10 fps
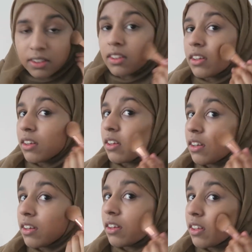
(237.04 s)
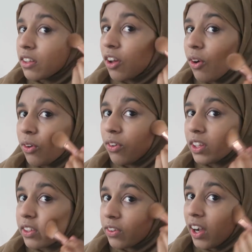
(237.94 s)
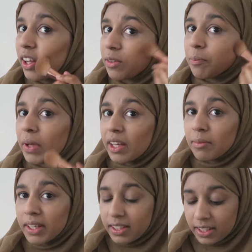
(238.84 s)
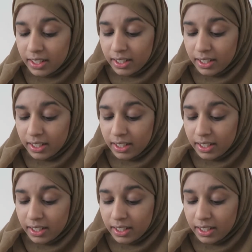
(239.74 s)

couldn't find any other shade, so this was the one I